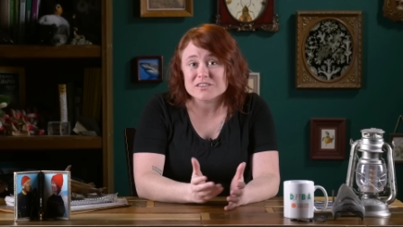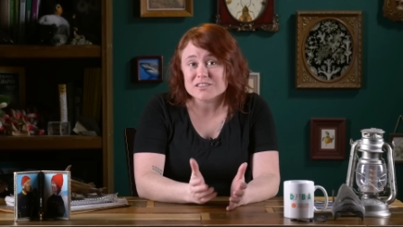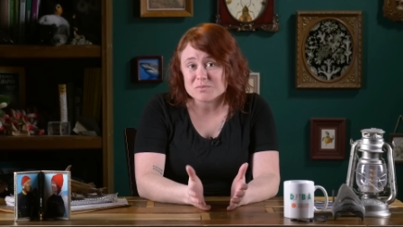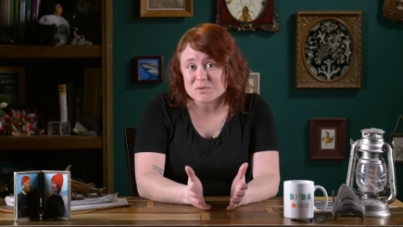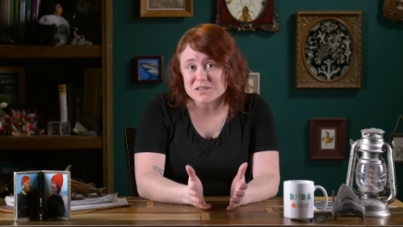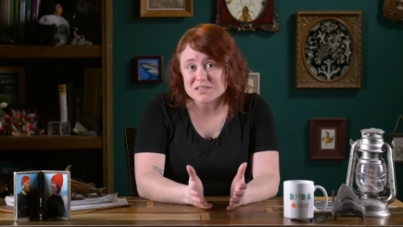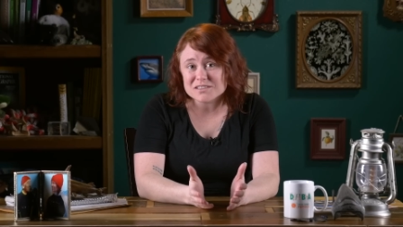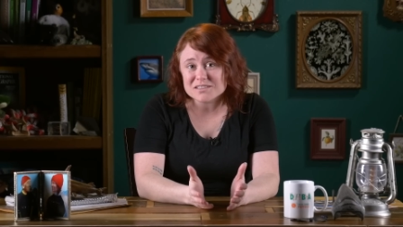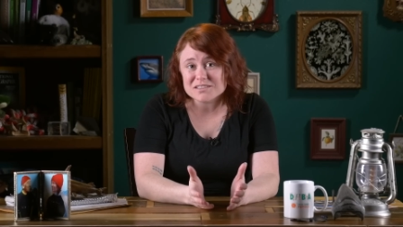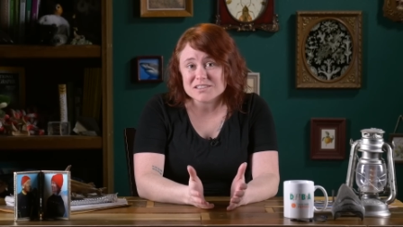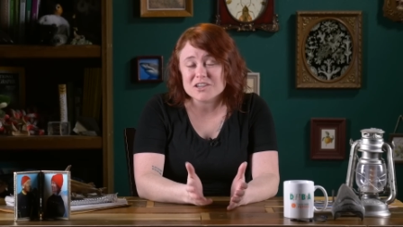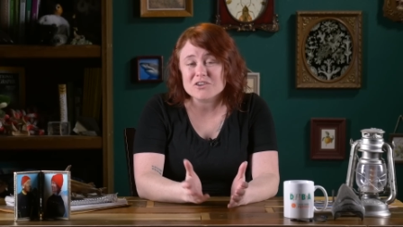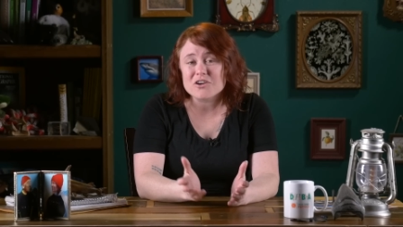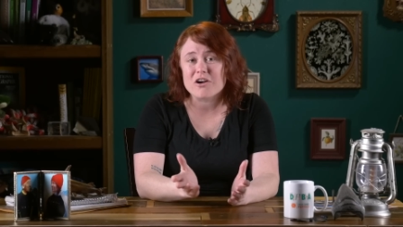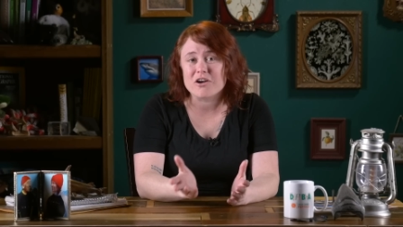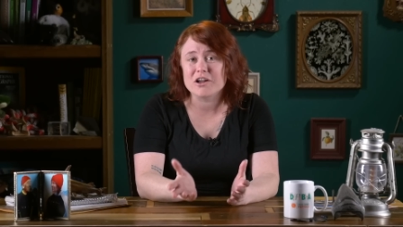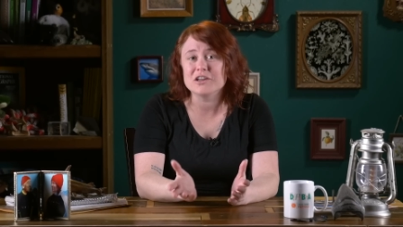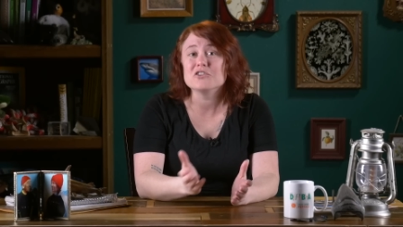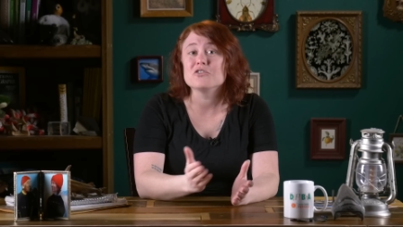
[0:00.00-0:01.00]
the species here
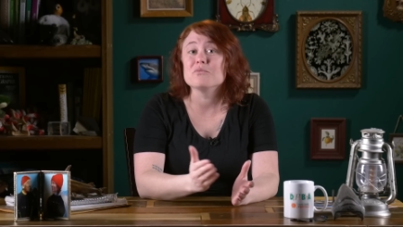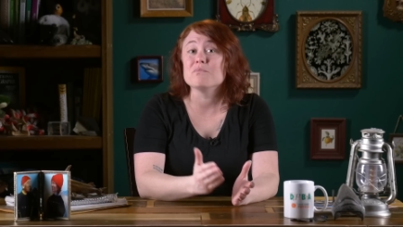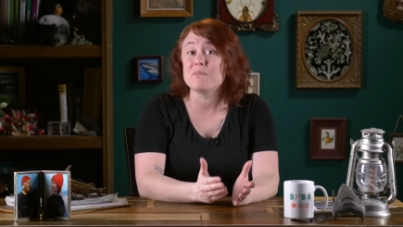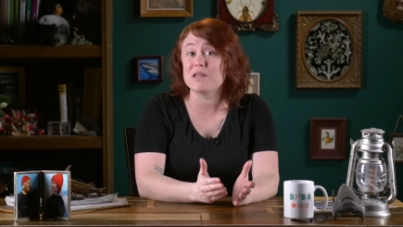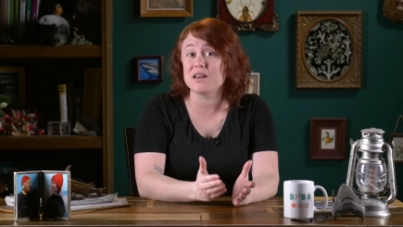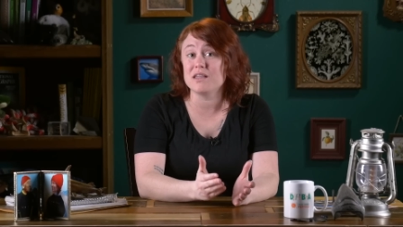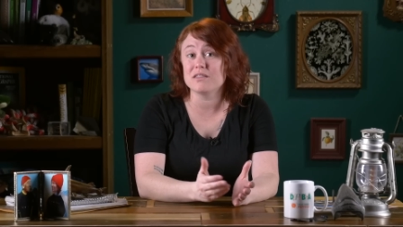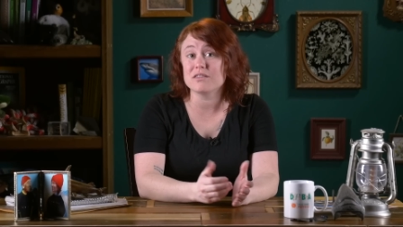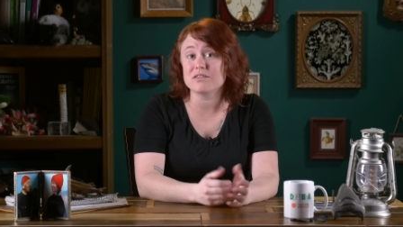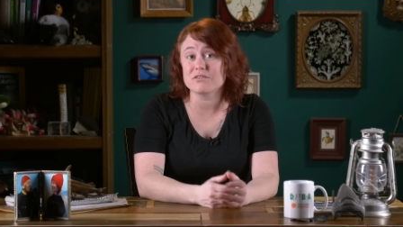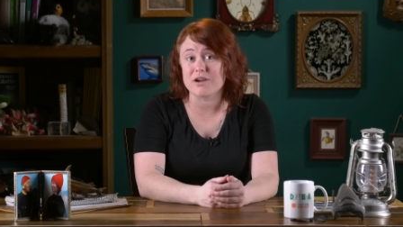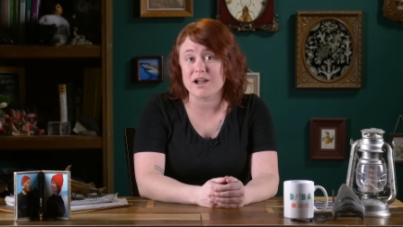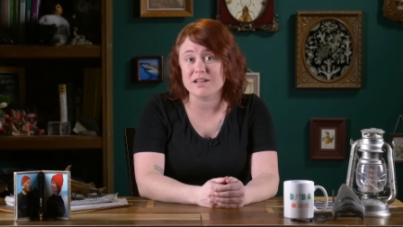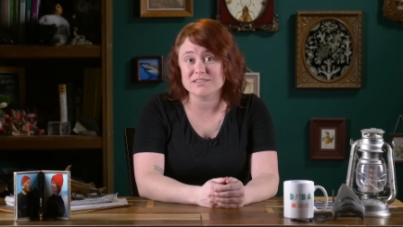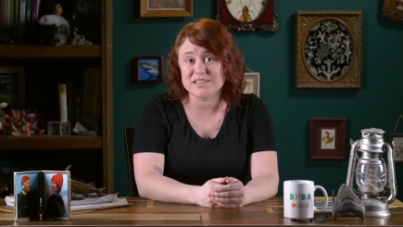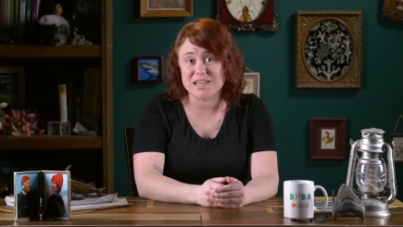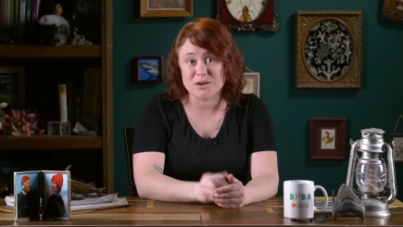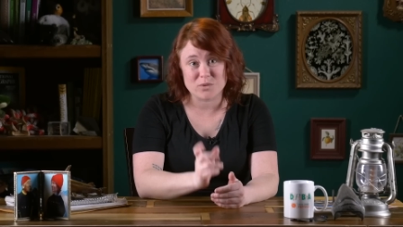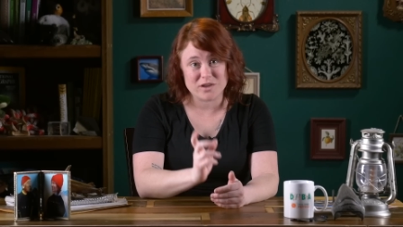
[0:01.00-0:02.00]
are under many
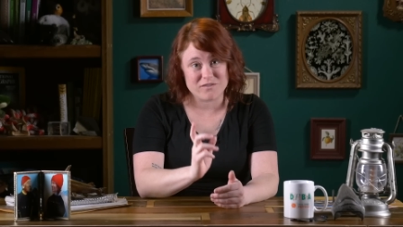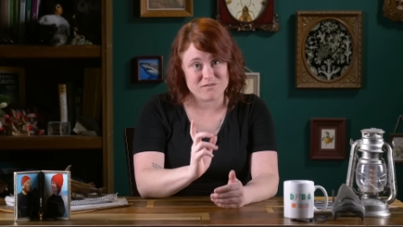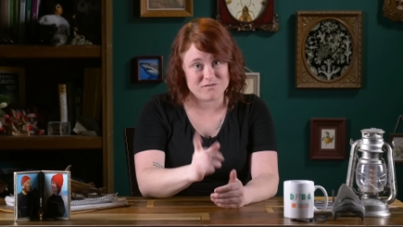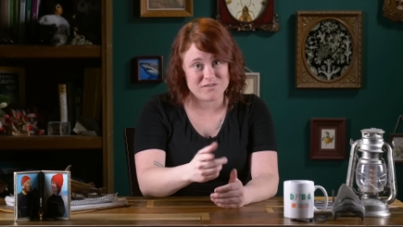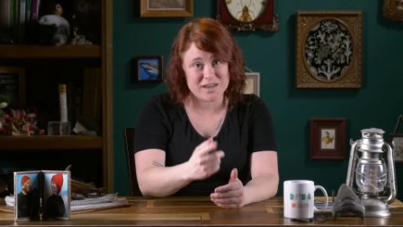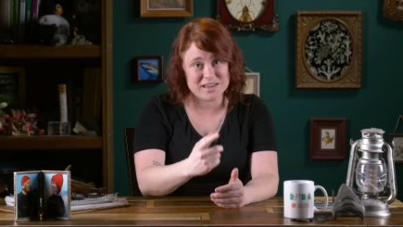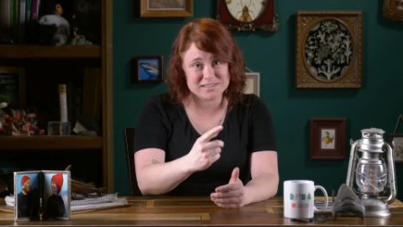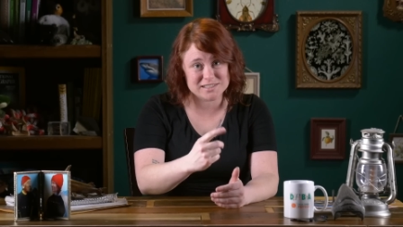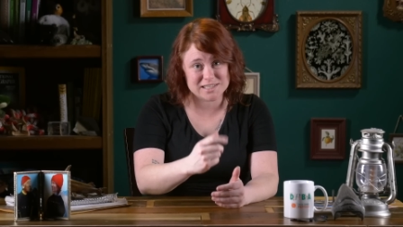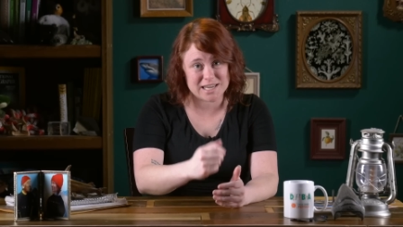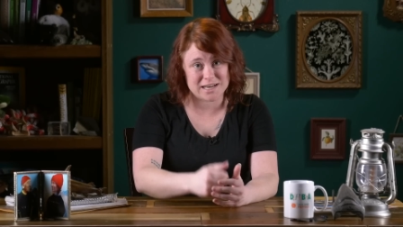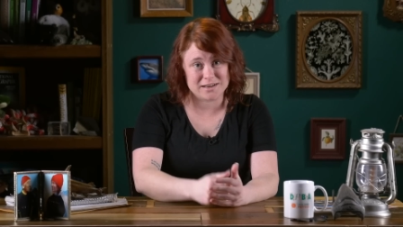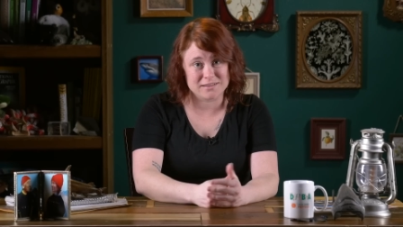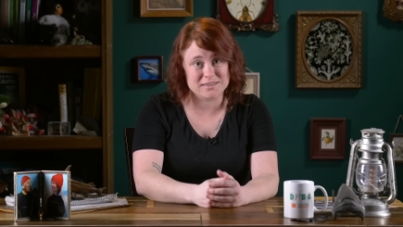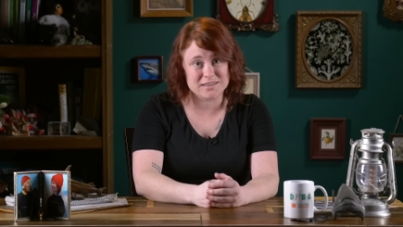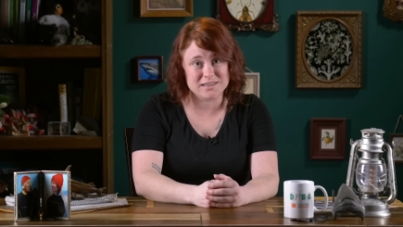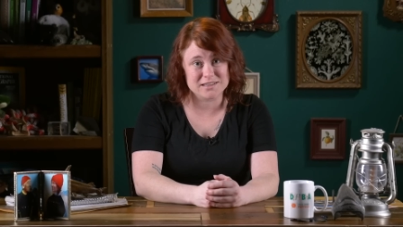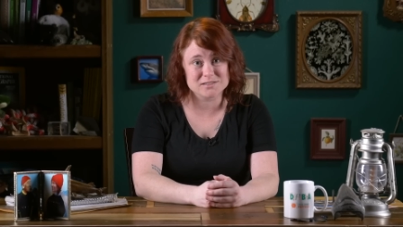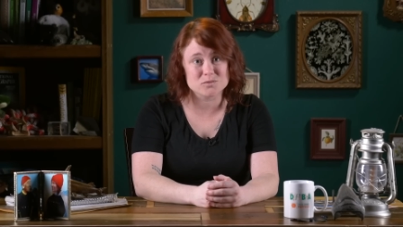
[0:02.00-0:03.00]
threats, and we
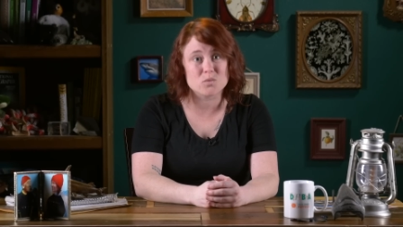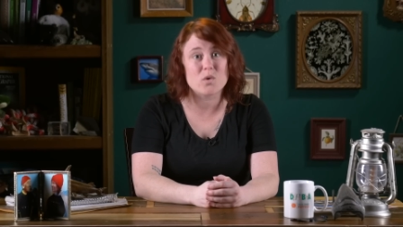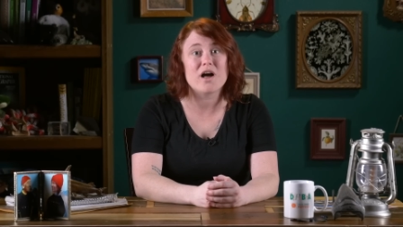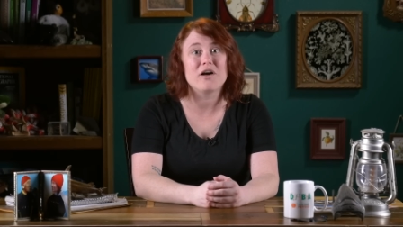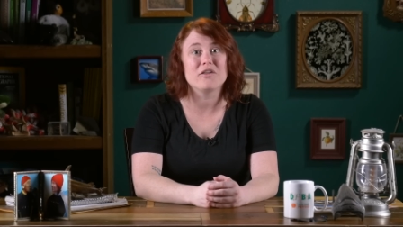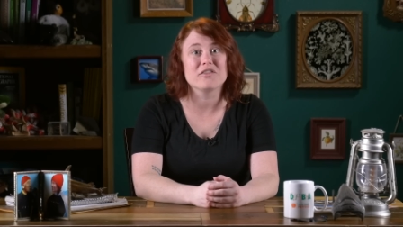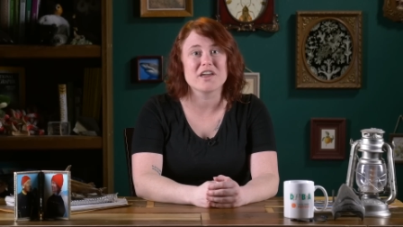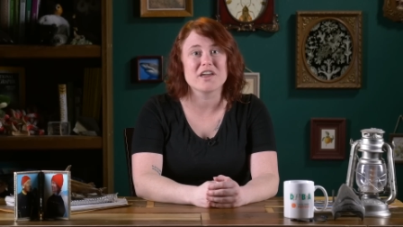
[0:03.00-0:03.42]
investigated these while